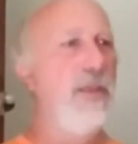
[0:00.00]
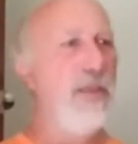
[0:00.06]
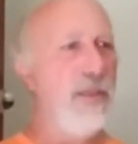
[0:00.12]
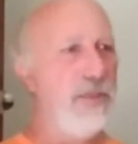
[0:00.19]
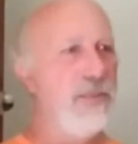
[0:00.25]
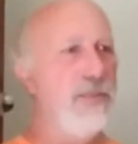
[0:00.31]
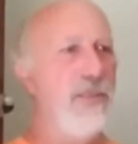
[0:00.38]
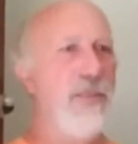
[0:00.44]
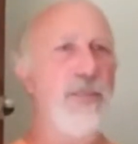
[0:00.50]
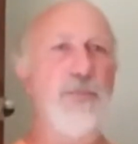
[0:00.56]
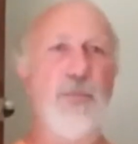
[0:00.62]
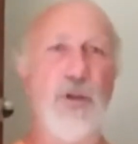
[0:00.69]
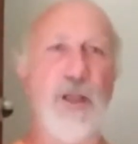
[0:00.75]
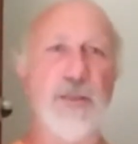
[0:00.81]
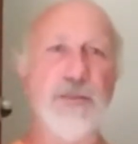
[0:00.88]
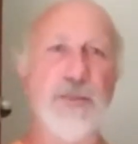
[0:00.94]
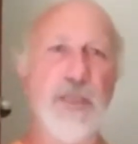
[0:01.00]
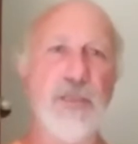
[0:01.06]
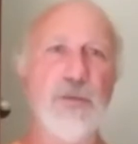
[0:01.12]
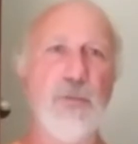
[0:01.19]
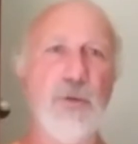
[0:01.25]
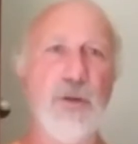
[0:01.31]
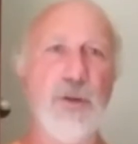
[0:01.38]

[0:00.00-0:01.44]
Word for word: Is this process